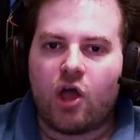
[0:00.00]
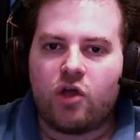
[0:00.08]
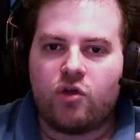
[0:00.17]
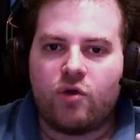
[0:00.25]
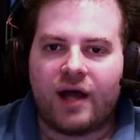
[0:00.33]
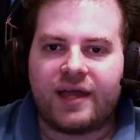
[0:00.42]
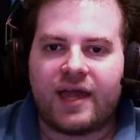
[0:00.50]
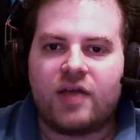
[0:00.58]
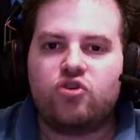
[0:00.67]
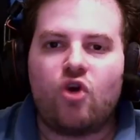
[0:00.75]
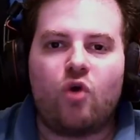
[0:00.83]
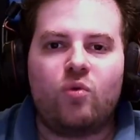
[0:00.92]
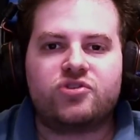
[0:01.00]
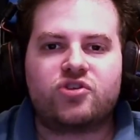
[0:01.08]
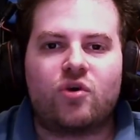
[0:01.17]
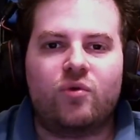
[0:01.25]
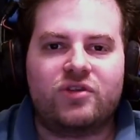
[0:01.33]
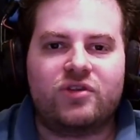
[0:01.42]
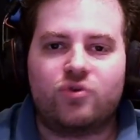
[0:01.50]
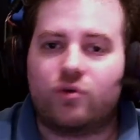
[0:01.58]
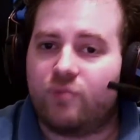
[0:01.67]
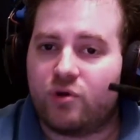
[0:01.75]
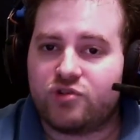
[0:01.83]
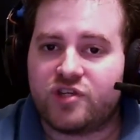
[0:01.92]
again, no one's going to, or
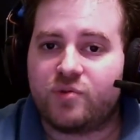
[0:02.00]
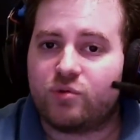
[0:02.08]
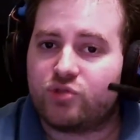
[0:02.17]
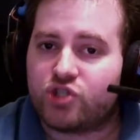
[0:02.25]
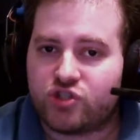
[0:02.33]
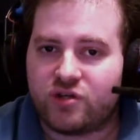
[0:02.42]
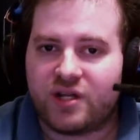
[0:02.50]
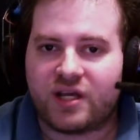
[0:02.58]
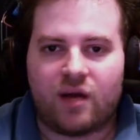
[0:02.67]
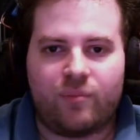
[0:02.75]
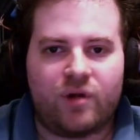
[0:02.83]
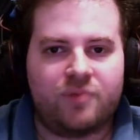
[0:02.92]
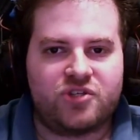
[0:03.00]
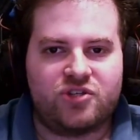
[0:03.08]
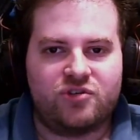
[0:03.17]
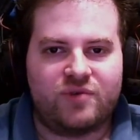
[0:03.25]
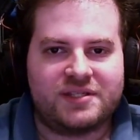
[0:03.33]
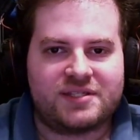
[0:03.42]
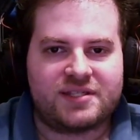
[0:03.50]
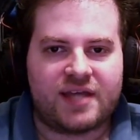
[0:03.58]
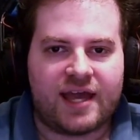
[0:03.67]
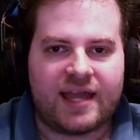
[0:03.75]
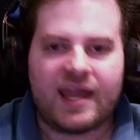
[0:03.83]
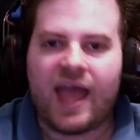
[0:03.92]
most people shouldn't come up to you and
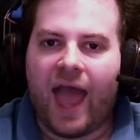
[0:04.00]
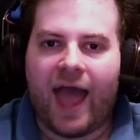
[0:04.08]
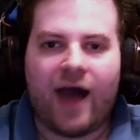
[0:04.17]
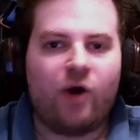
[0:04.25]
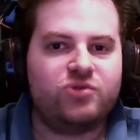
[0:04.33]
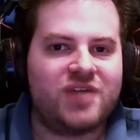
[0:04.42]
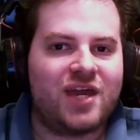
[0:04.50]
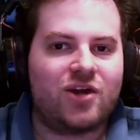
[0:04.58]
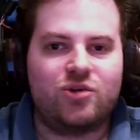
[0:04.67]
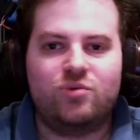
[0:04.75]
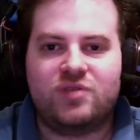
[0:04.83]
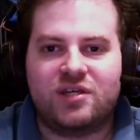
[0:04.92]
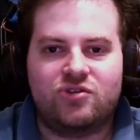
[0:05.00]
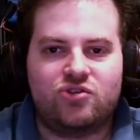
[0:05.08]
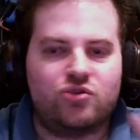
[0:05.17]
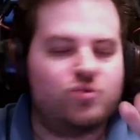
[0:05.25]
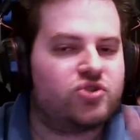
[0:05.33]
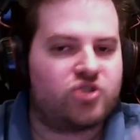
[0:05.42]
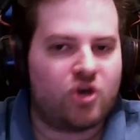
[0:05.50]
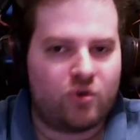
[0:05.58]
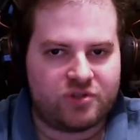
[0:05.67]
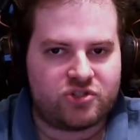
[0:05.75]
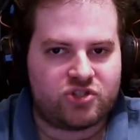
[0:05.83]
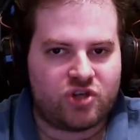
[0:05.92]
say, how dare you didn't do
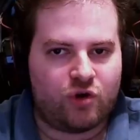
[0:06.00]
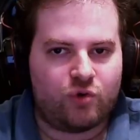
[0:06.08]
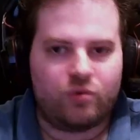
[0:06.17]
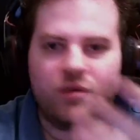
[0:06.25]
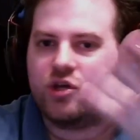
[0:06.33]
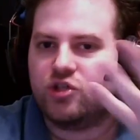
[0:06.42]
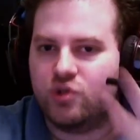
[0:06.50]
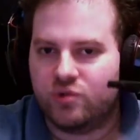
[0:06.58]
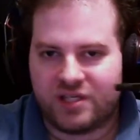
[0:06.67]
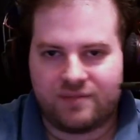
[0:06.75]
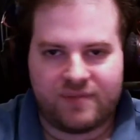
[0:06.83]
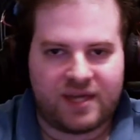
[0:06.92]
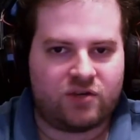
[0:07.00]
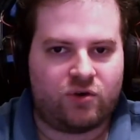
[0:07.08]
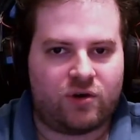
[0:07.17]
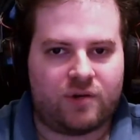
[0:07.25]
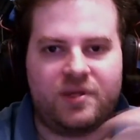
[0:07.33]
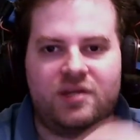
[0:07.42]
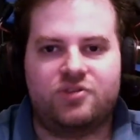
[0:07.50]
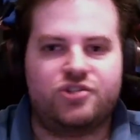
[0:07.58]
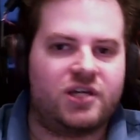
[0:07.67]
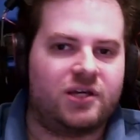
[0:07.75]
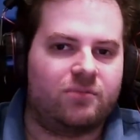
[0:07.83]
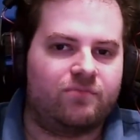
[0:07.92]
so-and-so, you didn't make an R P
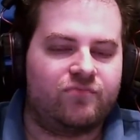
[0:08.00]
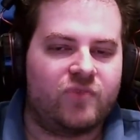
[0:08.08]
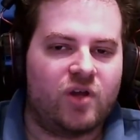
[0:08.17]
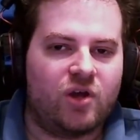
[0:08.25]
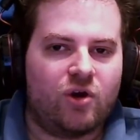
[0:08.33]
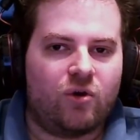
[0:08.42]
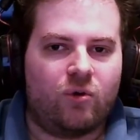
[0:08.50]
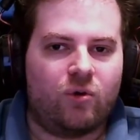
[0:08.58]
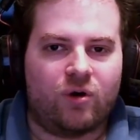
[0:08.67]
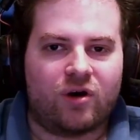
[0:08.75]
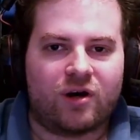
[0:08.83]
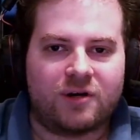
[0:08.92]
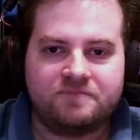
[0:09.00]
G. Or,